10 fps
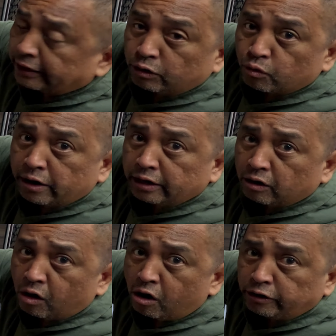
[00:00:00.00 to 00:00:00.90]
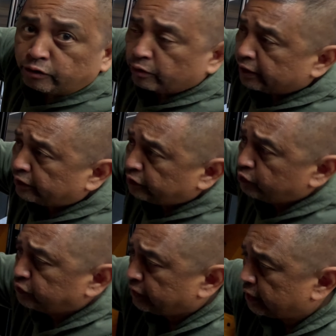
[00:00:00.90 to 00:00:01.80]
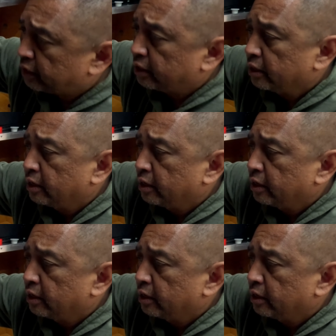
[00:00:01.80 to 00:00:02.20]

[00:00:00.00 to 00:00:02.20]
I can run it on grid using